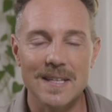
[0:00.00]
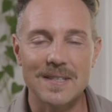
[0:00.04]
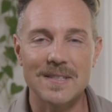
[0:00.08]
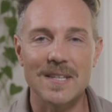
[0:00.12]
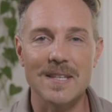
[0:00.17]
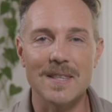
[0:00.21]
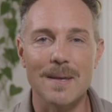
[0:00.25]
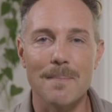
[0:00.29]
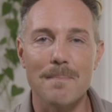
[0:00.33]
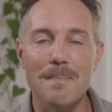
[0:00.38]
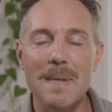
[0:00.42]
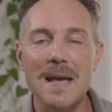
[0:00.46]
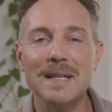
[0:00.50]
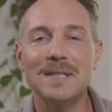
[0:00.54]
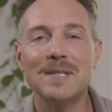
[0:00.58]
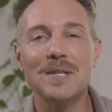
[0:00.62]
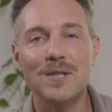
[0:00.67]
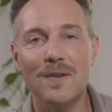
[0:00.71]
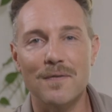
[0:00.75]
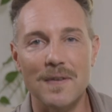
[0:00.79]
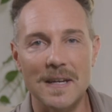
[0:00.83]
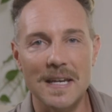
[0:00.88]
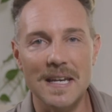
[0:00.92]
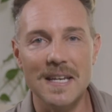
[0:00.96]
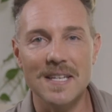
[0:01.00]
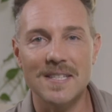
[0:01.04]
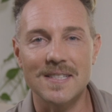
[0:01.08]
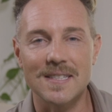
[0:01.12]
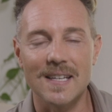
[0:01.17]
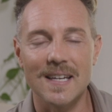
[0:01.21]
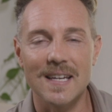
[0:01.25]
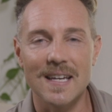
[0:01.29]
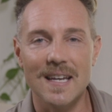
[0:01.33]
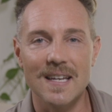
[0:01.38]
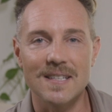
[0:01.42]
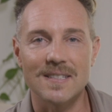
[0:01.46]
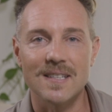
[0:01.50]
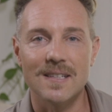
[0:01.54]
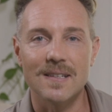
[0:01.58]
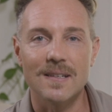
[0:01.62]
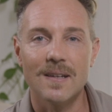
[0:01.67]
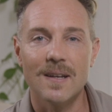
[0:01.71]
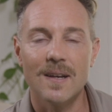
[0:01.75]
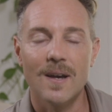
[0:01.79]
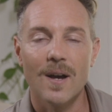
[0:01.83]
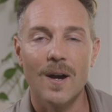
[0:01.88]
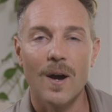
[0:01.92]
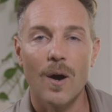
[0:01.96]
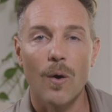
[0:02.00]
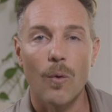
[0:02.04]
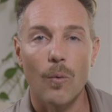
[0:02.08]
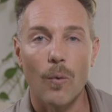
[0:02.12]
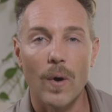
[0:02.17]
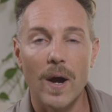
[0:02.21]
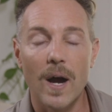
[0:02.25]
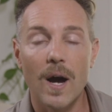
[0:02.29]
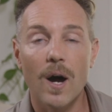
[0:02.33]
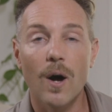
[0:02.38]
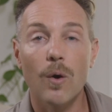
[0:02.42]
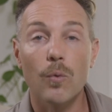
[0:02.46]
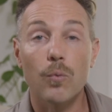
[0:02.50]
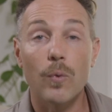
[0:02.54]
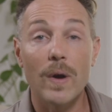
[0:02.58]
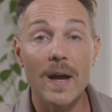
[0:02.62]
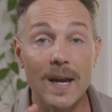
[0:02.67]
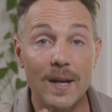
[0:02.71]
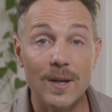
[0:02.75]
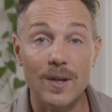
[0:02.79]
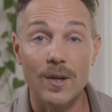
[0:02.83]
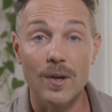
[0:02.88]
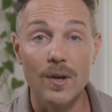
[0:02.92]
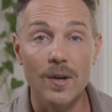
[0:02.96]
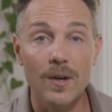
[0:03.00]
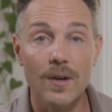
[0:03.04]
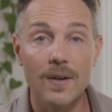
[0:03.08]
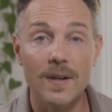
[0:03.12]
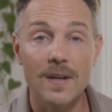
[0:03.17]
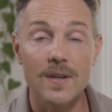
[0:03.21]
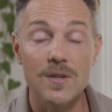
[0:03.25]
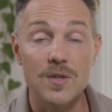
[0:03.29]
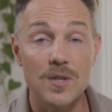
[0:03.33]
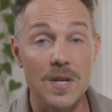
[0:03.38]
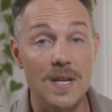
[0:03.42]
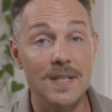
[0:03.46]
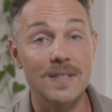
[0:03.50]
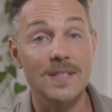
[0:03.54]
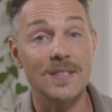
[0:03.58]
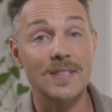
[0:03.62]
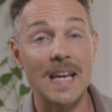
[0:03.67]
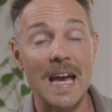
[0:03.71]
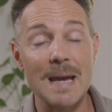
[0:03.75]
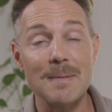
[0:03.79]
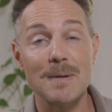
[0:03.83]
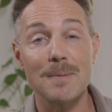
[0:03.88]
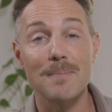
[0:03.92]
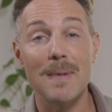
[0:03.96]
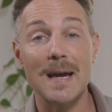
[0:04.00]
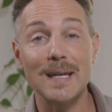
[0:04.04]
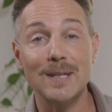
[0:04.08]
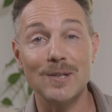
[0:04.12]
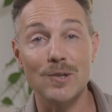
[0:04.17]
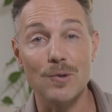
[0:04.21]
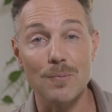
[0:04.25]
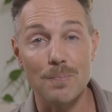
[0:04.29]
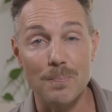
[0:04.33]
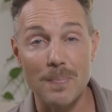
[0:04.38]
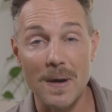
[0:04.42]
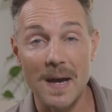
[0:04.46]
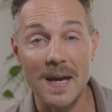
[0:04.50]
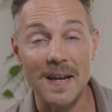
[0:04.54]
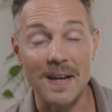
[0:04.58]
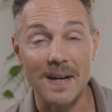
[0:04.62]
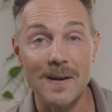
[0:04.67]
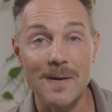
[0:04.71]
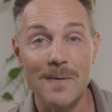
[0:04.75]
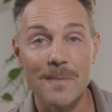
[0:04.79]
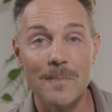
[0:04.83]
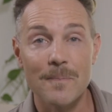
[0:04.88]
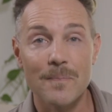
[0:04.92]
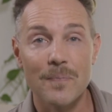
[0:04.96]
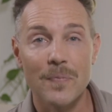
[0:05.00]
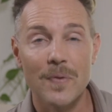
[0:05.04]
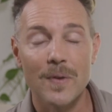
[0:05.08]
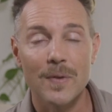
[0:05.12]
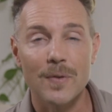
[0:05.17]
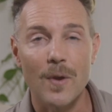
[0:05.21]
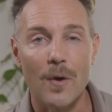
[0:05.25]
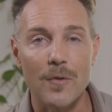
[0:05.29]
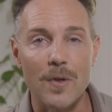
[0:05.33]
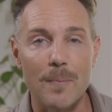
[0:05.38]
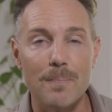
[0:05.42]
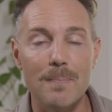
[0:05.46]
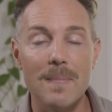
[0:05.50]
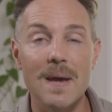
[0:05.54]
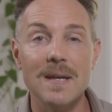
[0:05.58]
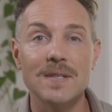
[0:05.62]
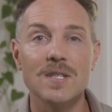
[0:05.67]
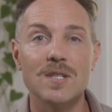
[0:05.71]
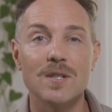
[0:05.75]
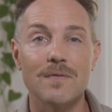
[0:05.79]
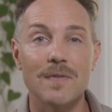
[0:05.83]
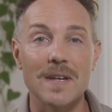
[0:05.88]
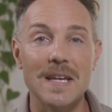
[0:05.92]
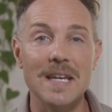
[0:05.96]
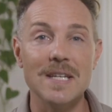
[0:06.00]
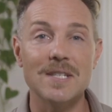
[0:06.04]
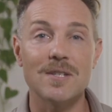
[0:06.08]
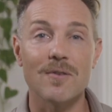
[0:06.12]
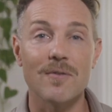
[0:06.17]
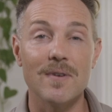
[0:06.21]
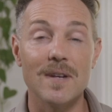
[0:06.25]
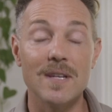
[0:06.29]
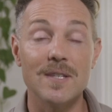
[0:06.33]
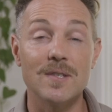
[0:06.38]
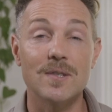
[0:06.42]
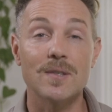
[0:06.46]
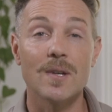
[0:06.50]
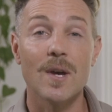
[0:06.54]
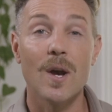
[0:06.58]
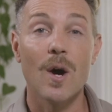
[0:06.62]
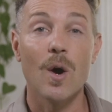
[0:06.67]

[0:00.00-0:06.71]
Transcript: see, the message of Easter isn't, well, we're good and Jesus came to make you better. No, the message of Easter is,